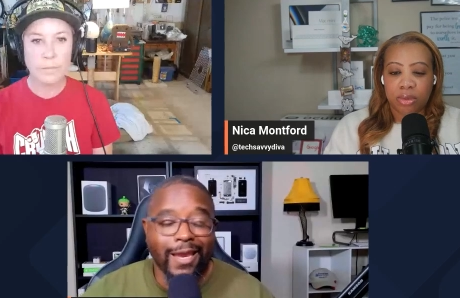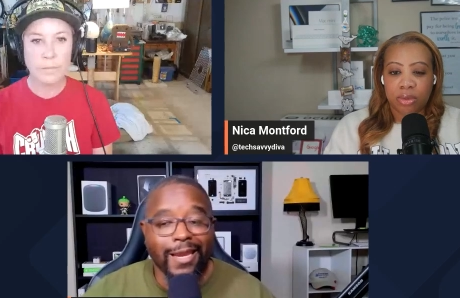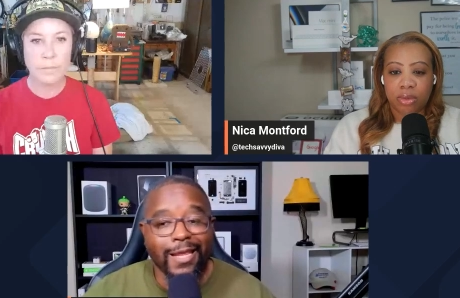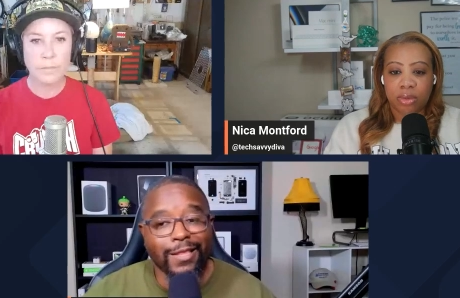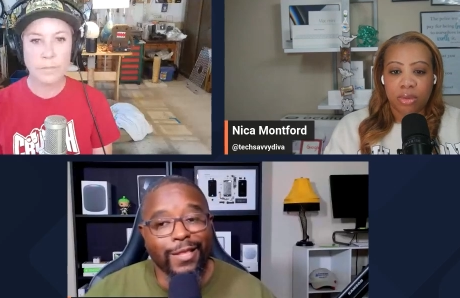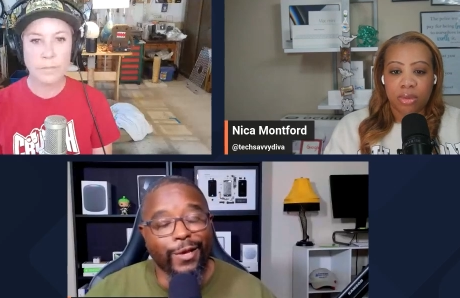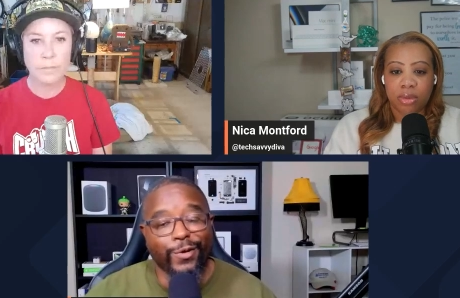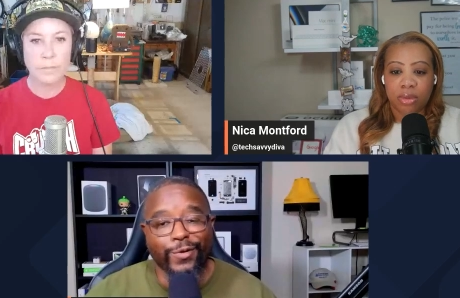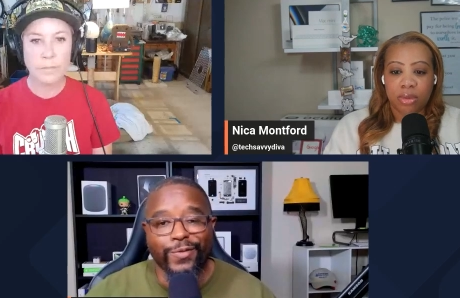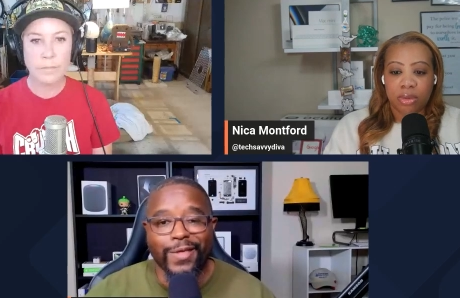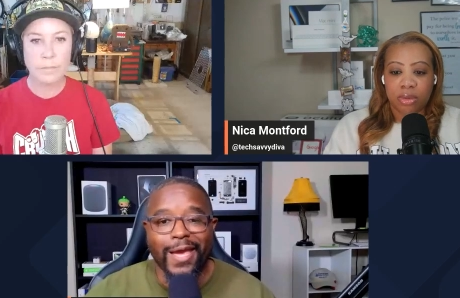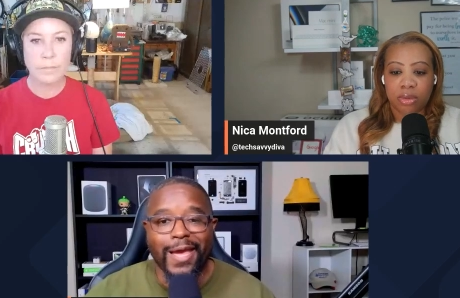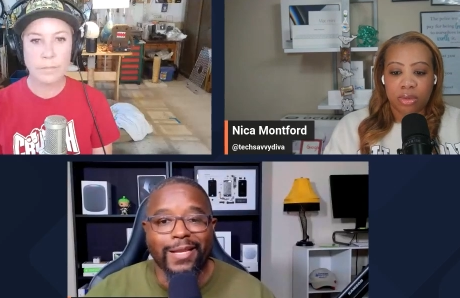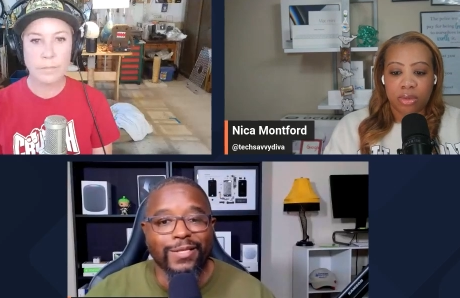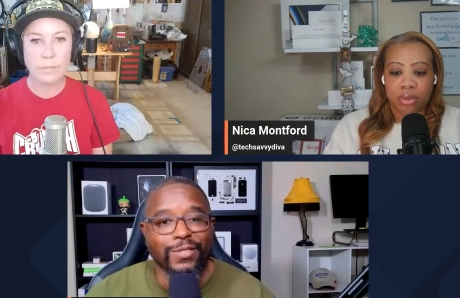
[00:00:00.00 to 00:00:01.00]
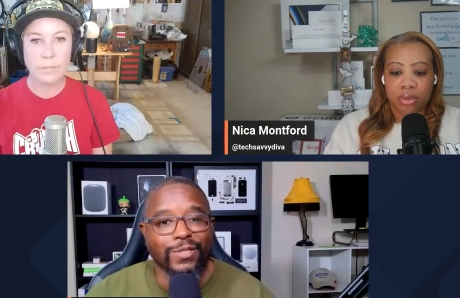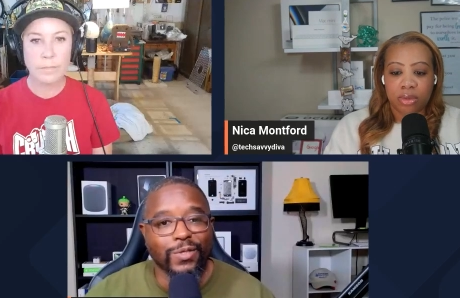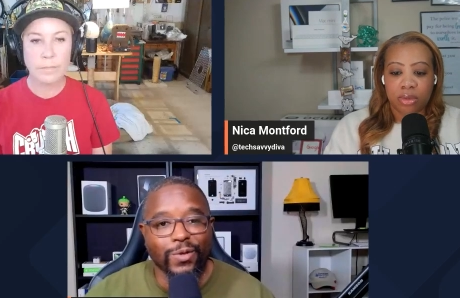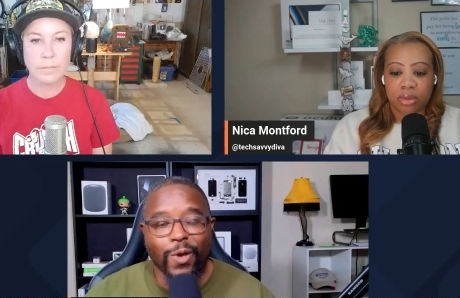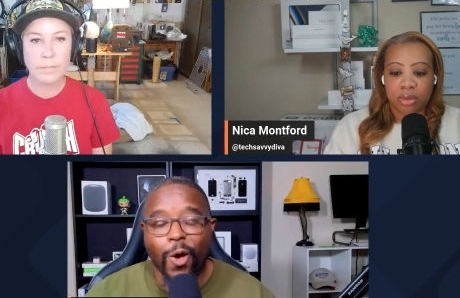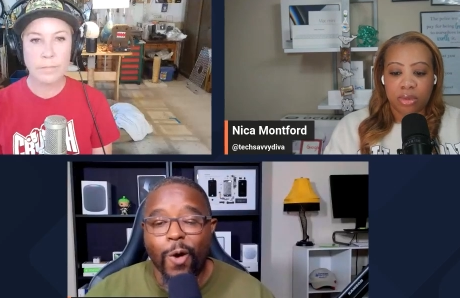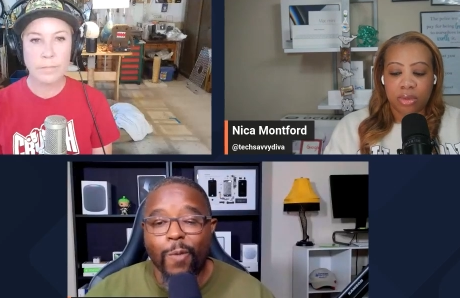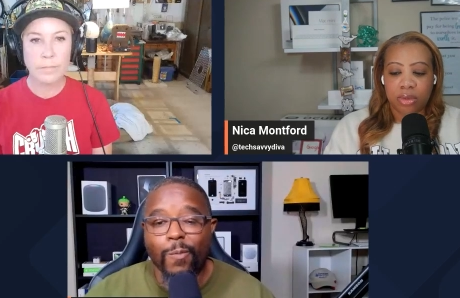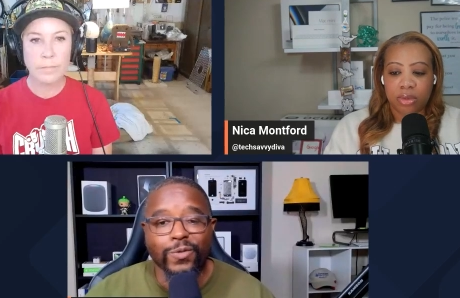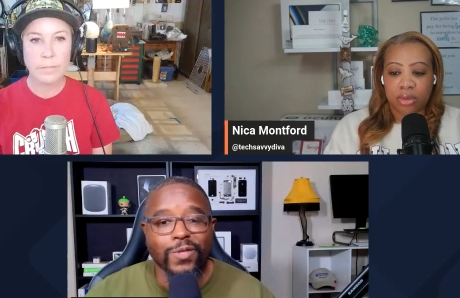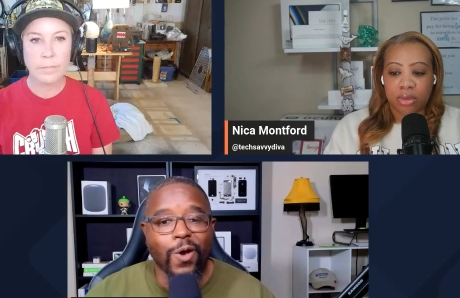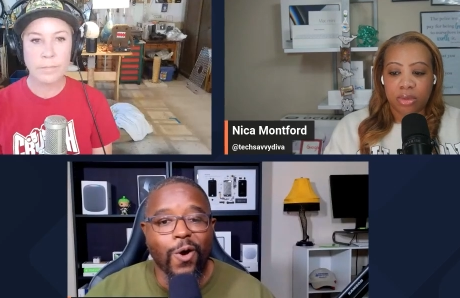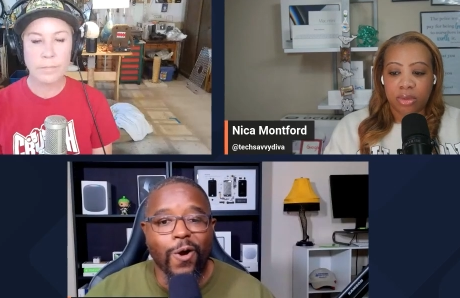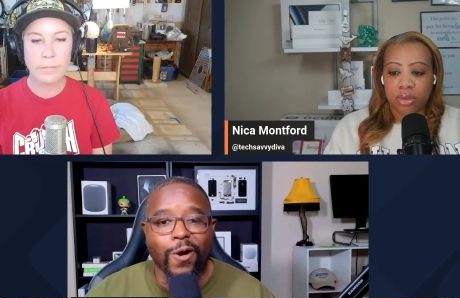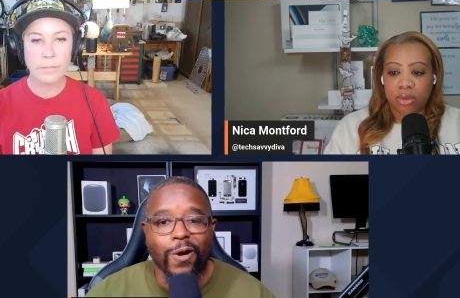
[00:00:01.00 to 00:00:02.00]
Speaker 1: anything under that is
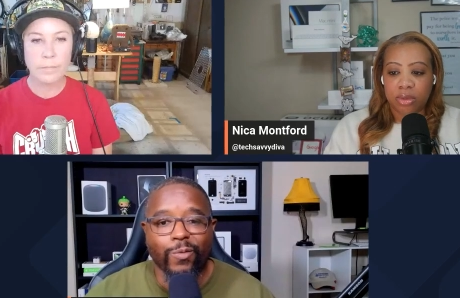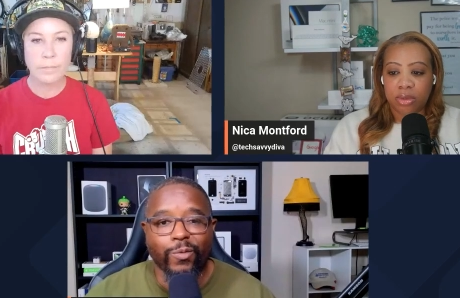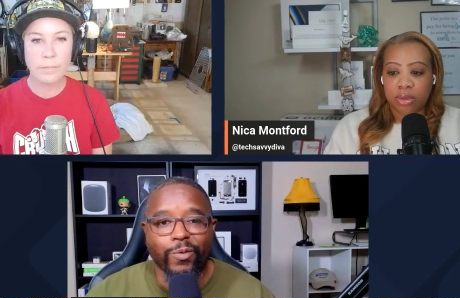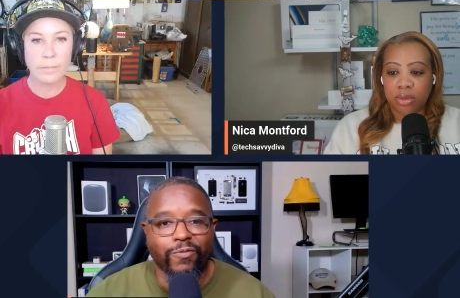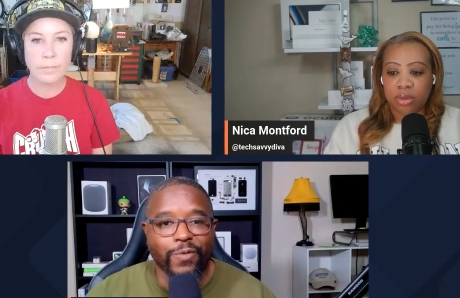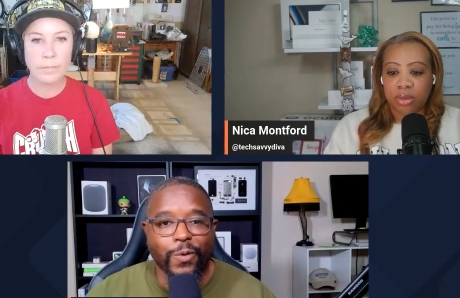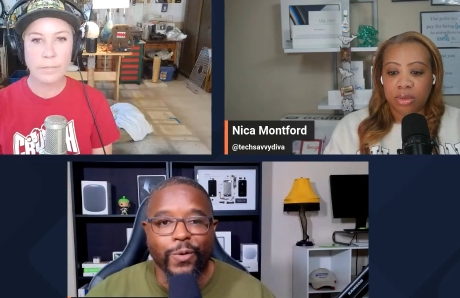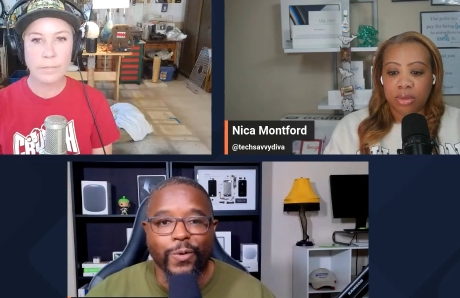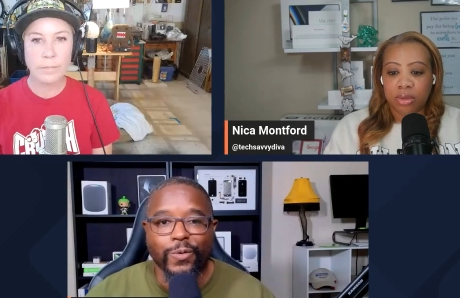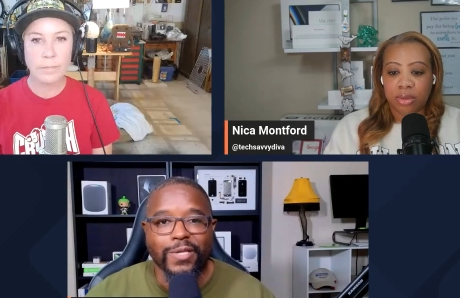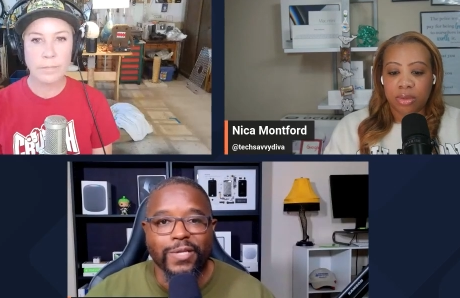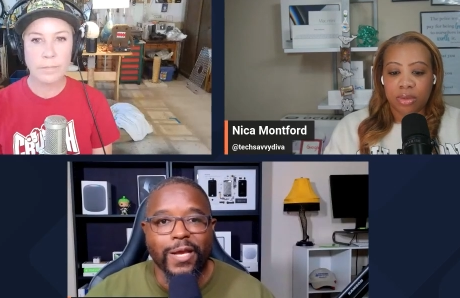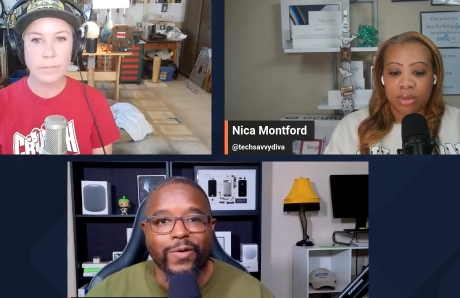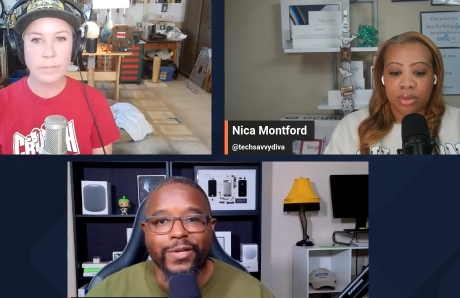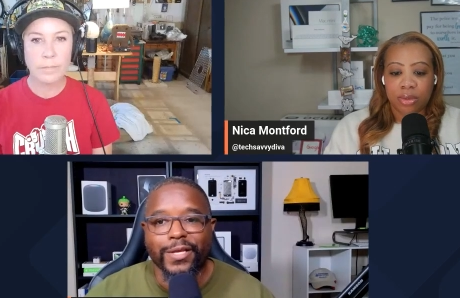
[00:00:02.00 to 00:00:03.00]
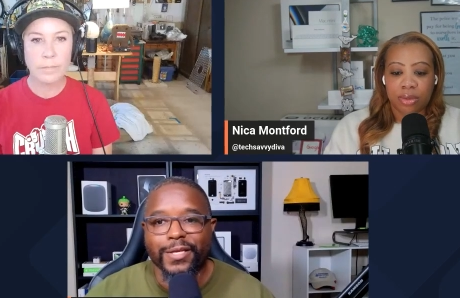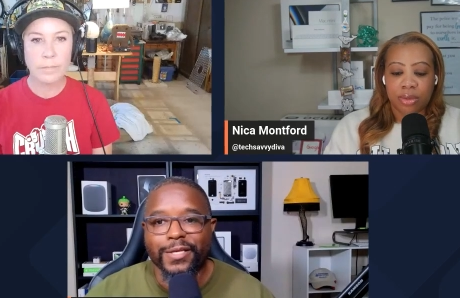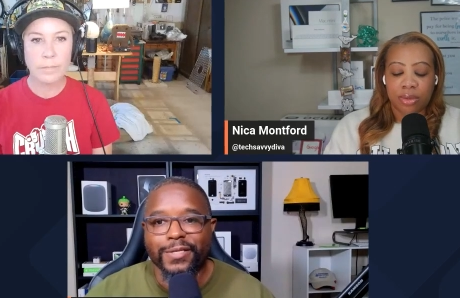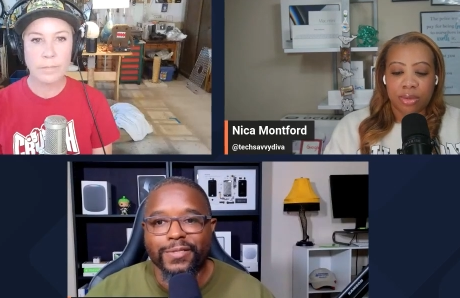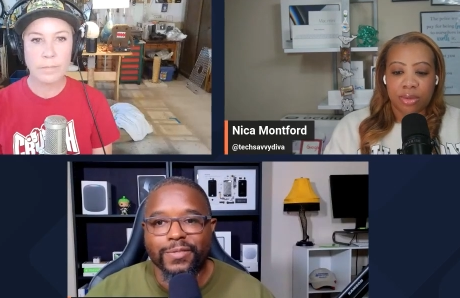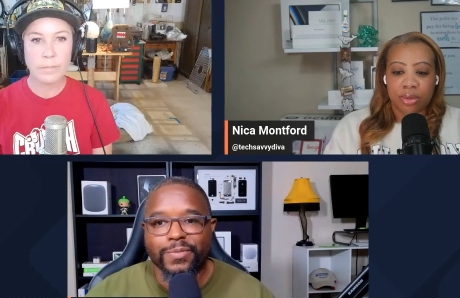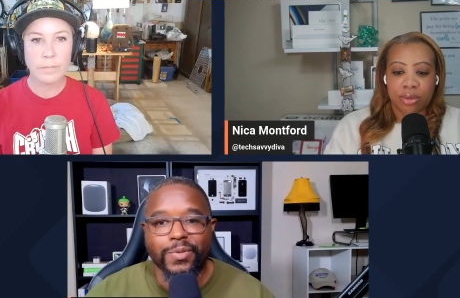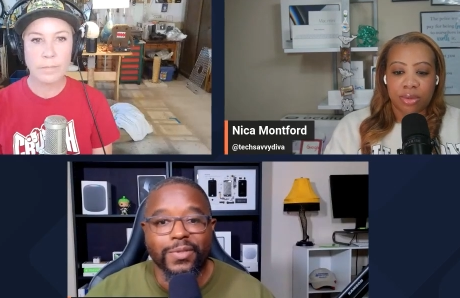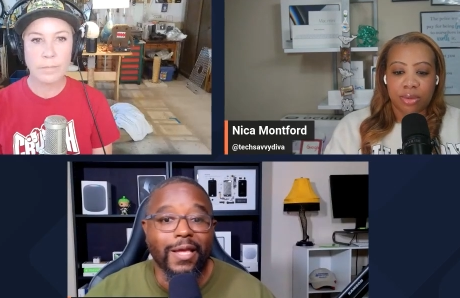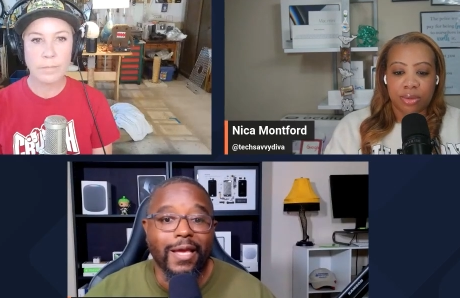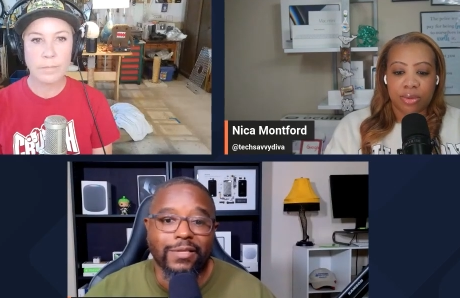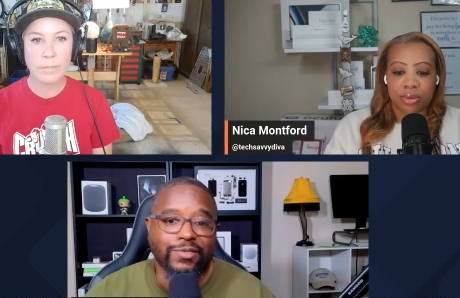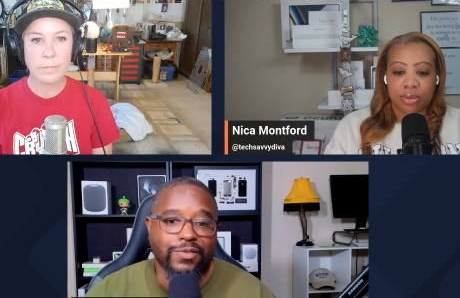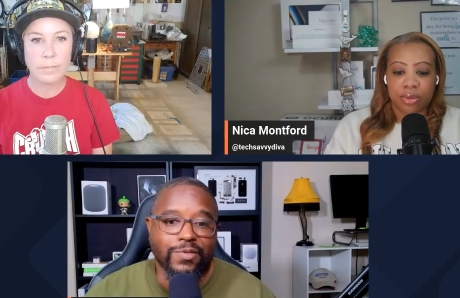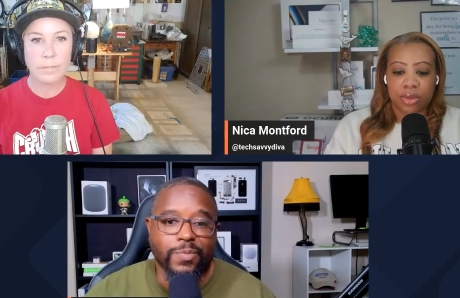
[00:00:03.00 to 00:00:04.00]
almost hard with photos nowadays, but
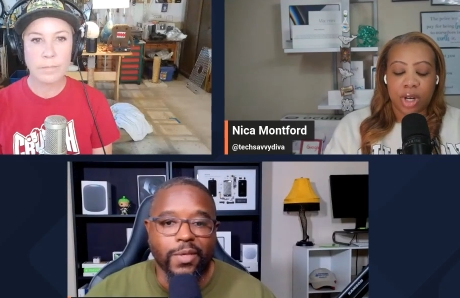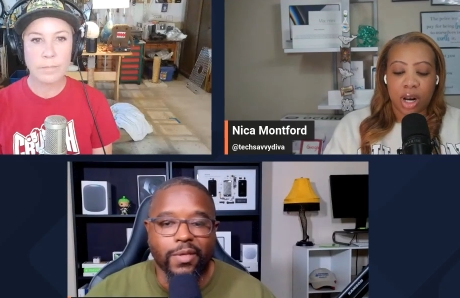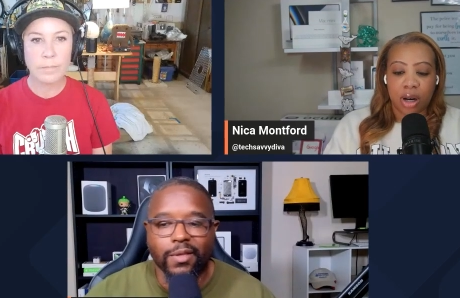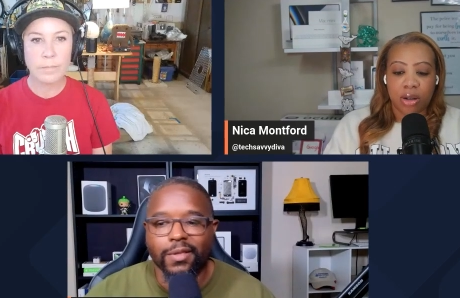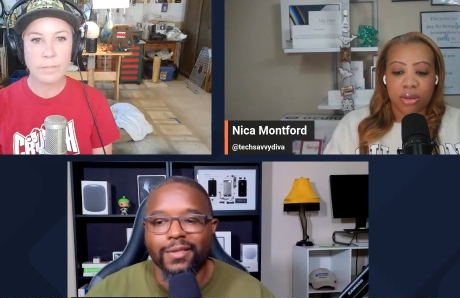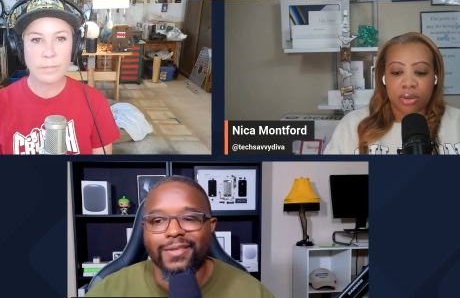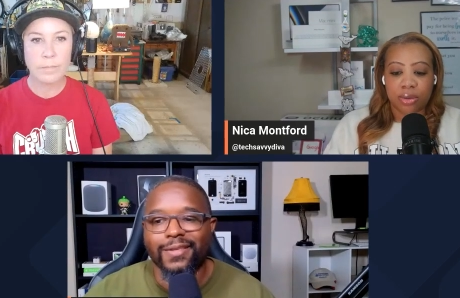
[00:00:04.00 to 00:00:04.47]
that's just me.